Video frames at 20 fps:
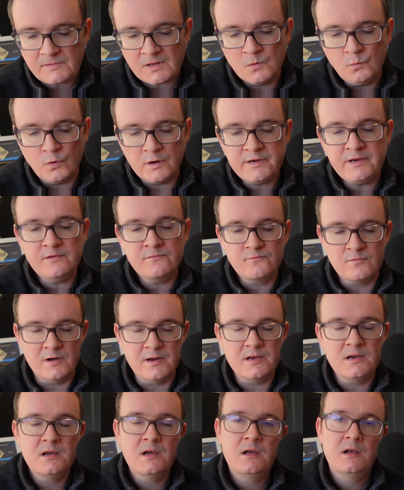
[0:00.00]
what you
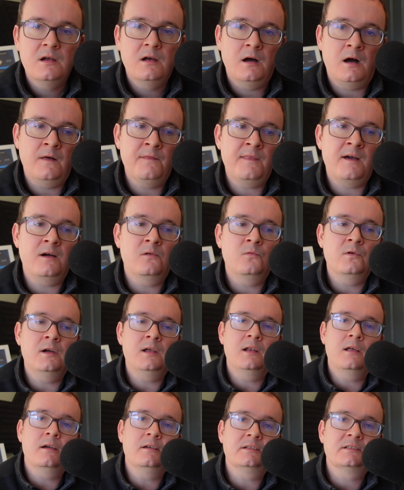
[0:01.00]
run on that
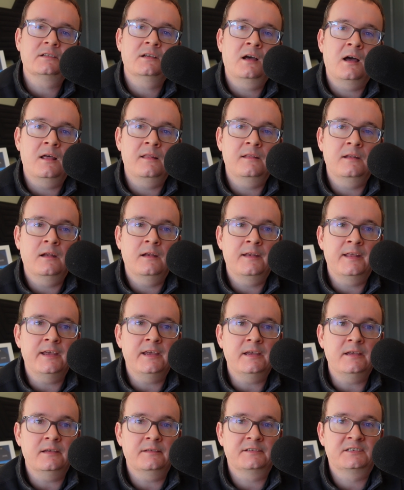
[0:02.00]
workload and
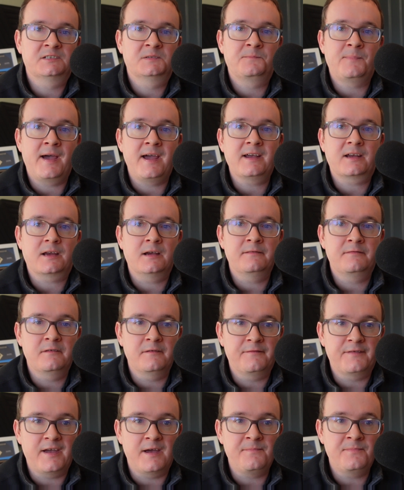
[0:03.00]
the spec of the
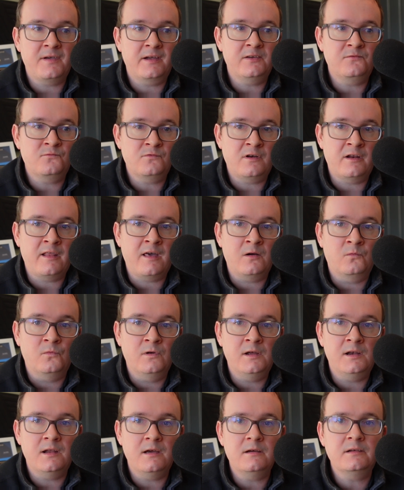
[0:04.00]
VM that you run on that
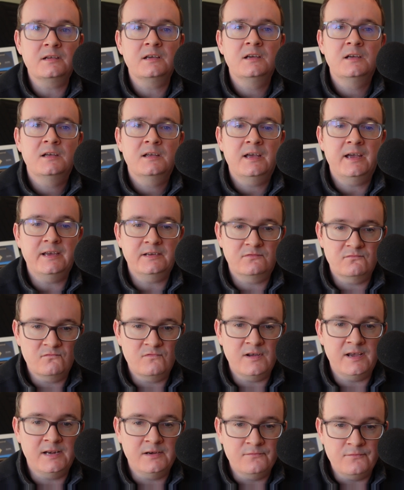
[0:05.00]
workload is
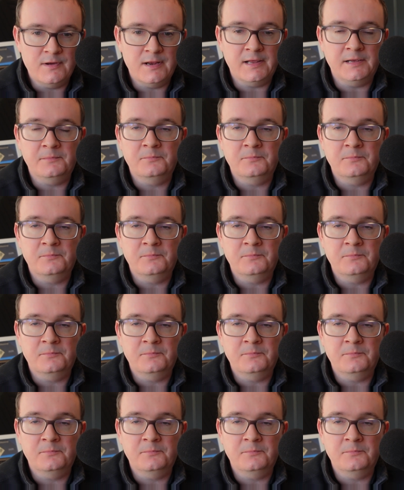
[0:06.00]
really really